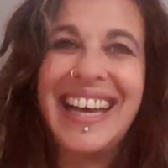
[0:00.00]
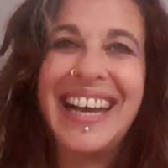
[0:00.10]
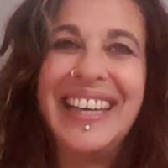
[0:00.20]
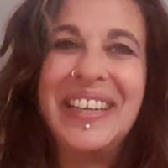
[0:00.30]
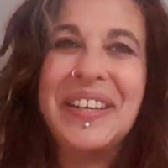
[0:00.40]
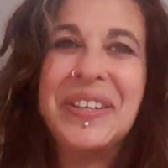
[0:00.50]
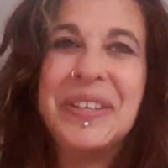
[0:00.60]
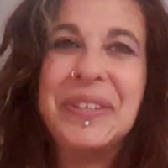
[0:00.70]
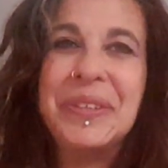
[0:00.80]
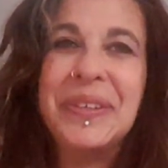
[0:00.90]
I
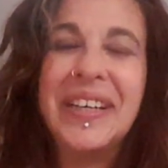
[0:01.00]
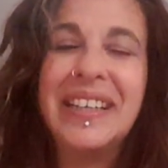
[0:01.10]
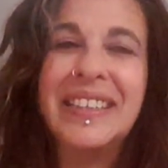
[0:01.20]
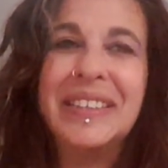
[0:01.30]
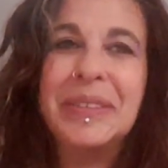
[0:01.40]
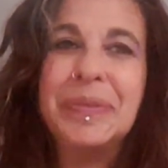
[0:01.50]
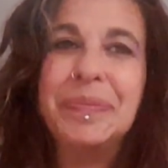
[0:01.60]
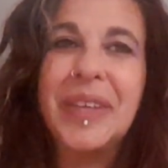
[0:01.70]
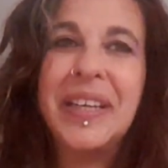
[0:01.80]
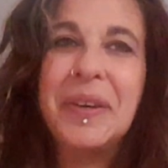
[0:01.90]
know
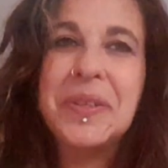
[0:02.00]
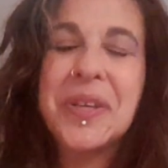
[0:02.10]
it's